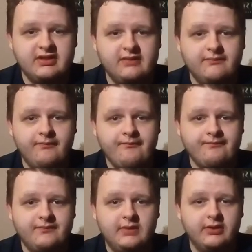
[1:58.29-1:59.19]
in
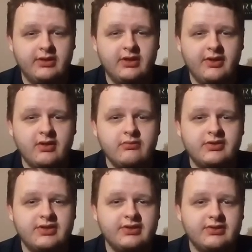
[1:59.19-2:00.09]
looking at
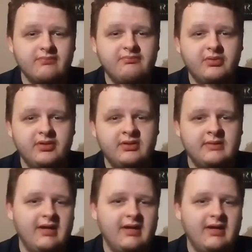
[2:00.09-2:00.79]
those at some point.